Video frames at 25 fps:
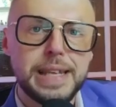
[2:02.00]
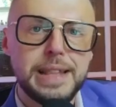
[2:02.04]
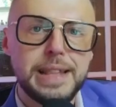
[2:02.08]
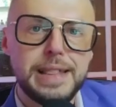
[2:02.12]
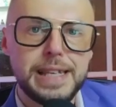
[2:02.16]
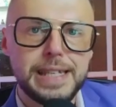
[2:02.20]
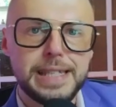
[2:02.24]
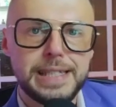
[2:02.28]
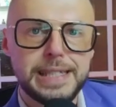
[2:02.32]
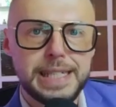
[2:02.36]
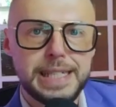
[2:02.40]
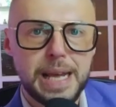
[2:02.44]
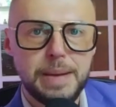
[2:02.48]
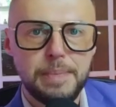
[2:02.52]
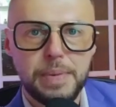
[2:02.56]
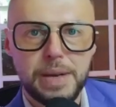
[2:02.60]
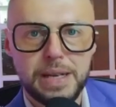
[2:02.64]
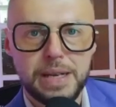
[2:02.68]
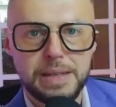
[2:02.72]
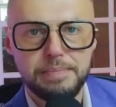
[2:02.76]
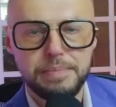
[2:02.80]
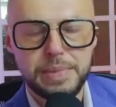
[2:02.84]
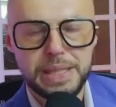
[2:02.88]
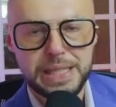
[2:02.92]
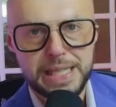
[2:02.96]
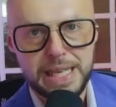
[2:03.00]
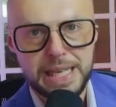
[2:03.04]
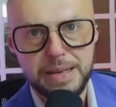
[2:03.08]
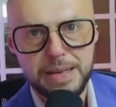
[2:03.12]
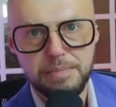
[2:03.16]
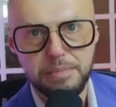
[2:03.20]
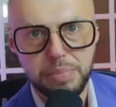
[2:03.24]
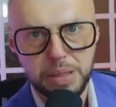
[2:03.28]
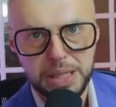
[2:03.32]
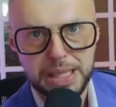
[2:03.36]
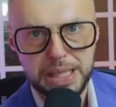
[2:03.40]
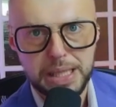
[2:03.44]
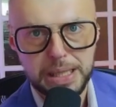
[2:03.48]
the steps
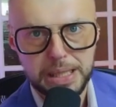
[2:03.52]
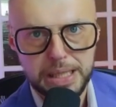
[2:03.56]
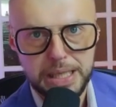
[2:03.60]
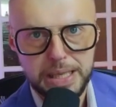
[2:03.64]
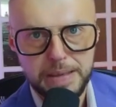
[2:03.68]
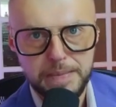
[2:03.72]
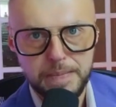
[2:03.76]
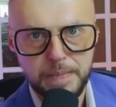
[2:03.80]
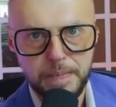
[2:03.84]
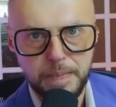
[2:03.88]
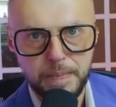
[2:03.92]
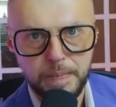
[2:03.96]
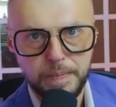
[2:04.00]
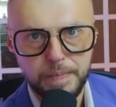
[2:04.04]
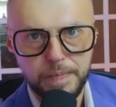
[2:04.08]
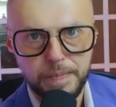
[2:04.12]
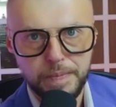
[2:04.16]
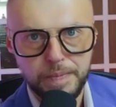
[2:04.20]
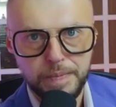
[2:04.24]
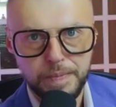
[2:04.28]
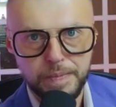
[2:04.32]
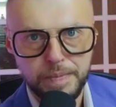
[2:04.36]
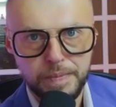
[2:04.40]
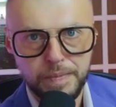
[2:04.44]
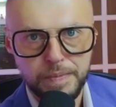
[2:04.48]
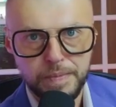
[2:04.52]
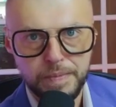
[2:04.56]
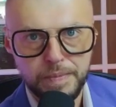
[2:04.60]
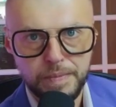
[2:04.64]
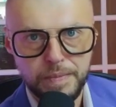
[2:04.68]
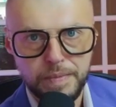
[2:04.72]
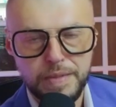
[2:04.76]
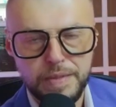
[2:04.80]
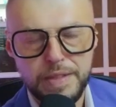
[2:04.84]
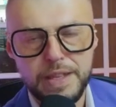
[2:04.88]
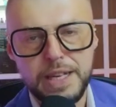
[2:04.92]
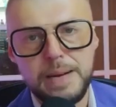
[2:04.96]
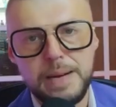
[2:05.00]
completely.
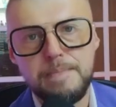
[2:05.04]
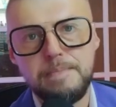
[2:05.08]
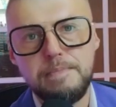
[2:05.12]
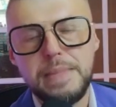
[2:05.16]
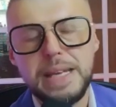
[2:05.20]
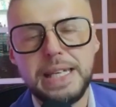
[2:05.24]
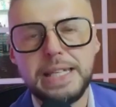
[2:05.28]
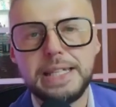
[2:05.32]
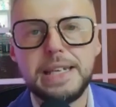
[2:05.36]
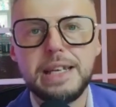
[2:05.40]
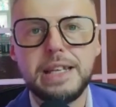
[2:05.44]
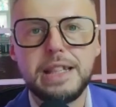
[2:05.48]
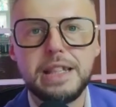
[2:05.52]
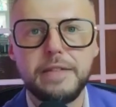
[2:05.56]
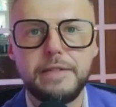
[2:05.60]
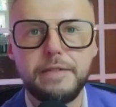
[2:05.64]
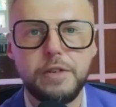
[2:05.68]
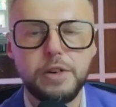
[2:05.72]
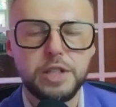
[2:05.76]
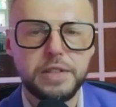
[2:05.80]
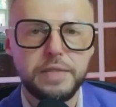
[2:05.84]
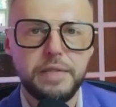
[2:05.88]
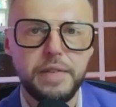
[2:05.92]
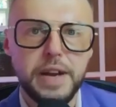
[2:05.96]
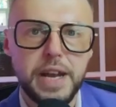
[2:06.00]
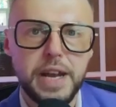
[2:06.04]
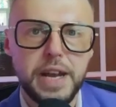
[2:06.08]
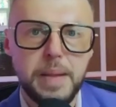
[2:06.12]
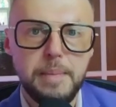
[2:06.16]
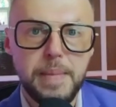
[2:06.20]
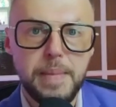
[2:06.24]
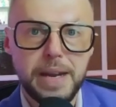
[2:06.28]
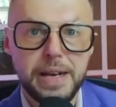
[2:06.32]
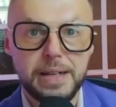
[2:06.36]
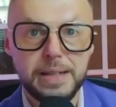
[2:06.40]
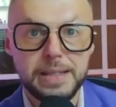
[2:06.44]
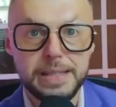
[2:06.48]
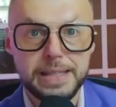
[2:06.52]
They're missing the first
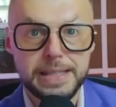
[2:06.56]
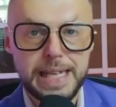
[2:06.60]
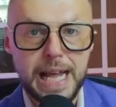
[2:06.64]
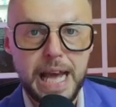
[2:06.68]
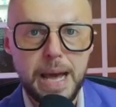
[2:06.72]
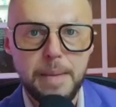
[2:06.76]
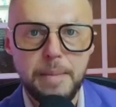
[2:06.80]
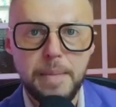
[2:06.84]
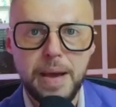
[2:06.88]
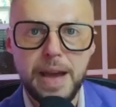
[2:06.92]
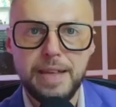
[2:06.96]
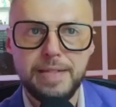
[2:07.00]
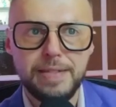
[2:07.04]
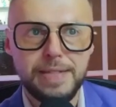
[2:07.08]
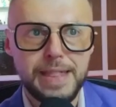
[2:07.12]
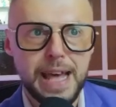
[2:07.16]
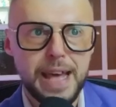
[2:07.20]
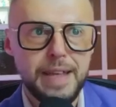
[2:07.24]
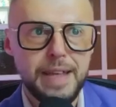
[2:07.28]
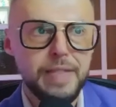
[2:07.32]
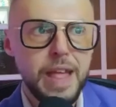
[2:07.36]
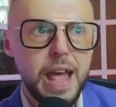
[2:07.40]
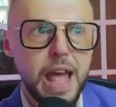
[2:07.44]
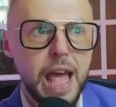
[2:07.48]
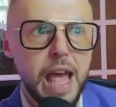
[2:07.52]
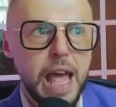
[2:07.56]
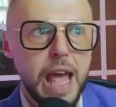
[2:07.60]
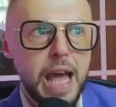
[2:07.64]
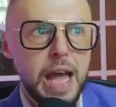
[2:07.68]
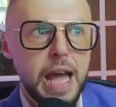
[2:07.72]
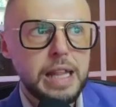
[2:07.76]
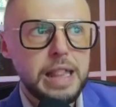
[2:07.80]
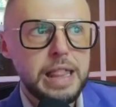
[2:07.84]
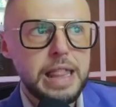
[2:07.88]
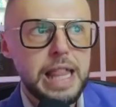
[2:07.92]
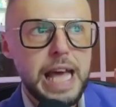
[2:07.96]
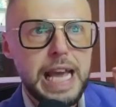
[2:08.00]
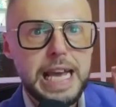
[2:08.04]
fundamental step. And then,
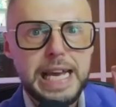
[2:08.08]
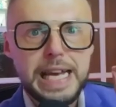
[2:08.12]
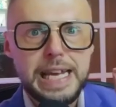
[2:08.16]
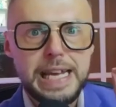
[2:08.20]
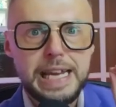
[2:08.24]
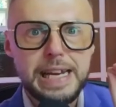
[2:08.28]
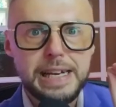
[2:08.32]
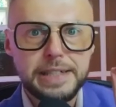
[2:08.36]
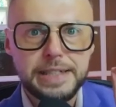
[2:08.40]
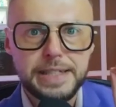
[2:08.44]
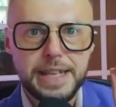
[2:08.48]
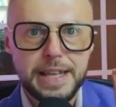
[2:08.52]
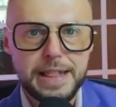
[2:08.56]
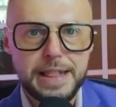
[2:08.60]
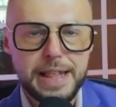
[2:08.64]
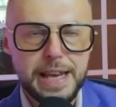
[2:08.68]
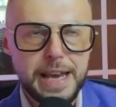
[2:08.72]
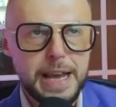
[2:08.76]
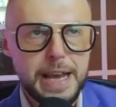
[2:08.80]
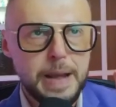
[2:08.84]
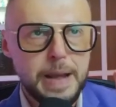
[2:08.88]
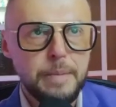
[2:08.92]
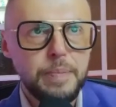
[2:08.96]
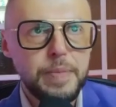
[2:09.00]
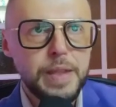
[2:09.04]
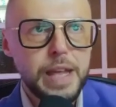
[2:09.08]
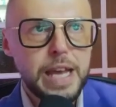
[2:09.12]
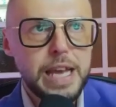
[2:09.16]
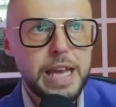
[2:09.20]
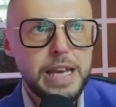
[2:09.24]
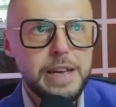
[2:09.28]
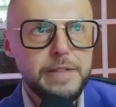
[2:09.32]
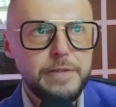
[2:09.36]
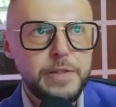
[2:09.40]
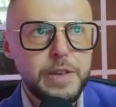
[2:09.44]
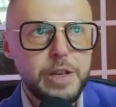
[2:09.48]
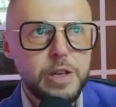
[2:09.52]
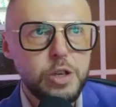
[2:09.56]
like, here's the thing.
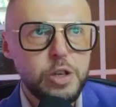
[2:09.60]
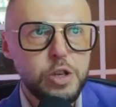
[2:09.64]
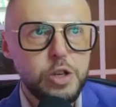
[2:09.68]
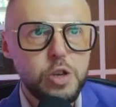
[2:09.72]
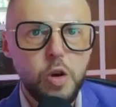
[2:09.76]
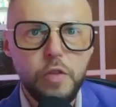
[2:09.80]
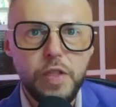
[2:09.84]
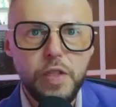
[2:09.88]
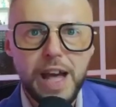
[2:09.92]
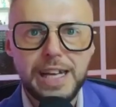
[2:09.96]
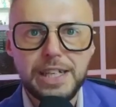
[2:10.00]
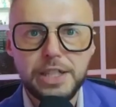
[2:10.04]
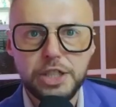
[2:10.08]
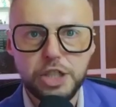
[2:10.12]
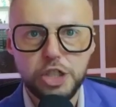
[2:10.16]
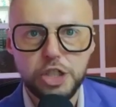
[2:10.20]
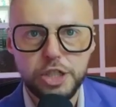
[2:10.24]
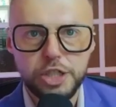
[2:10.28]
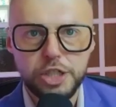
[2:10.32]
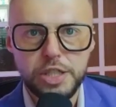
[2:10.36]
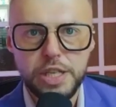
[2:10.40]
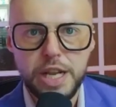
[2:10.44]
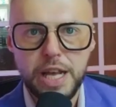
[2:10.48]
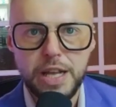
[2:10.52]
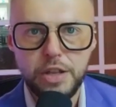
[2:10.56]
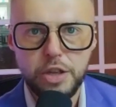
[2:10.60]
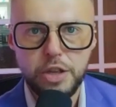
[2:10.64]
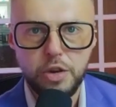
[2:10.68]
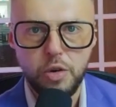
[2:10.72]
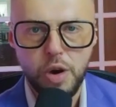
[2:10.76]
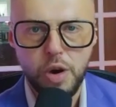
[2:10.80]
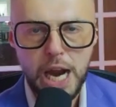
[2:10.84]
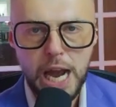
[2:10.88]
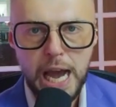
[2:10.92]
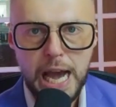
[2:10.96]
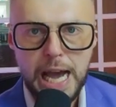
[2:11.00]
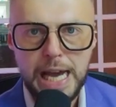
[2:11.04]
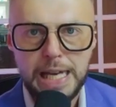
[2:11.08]
If you don't understand your
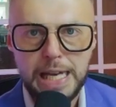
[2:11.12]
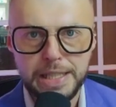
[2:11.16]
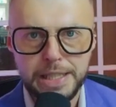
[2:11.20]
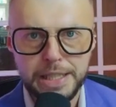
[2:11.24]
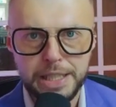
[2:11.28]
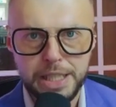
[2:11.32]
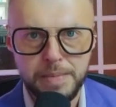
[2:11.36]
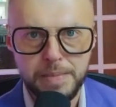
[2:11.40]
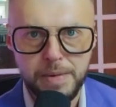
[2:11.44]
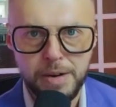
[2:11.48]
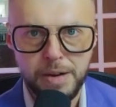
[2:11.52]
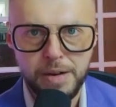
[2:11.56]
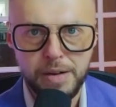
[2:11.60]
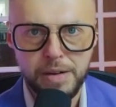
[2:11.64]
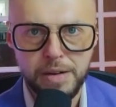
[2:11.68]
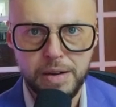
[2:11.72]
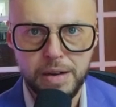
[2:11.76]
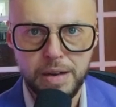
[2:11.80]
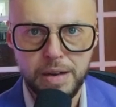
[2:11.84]
customer,